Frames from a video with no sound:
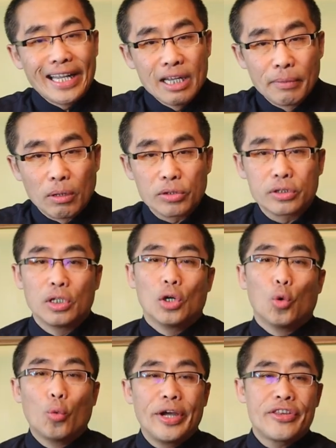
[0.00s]
animals
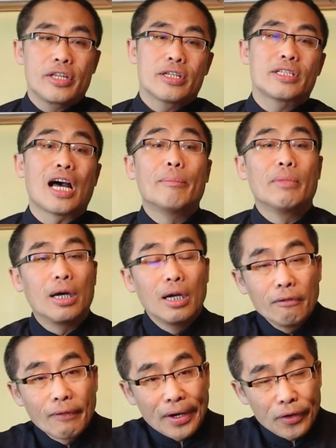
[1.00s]
with some
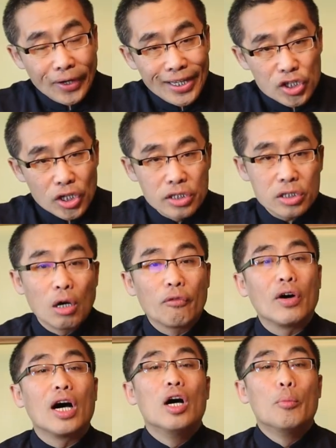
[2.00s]
variations
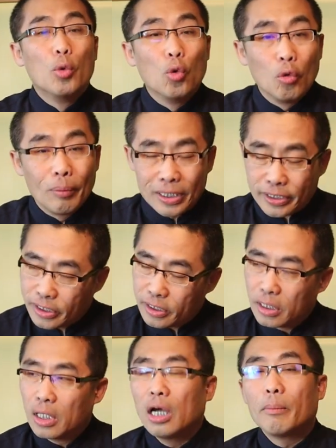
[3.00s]
of
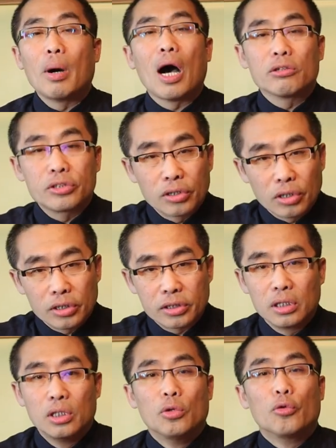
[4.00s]
movements,
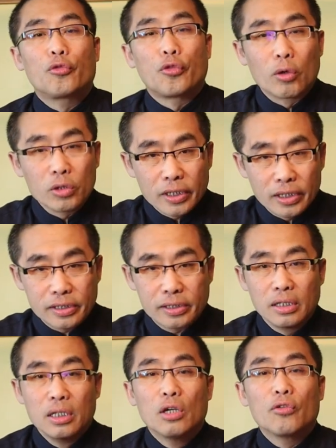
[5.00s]
postures,
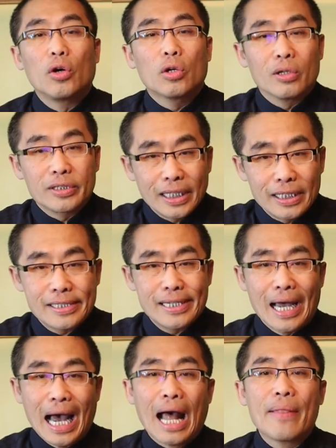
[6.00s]
forces, focuses,
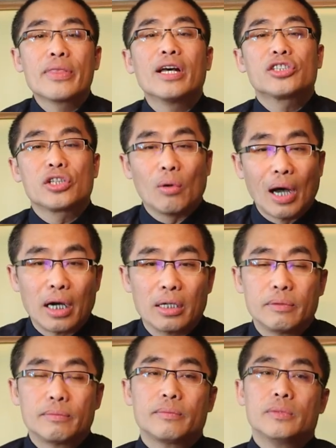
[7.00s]
and so on.
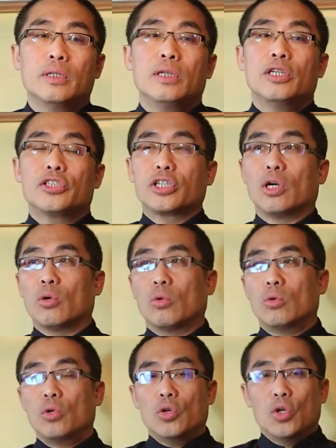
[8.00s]
So,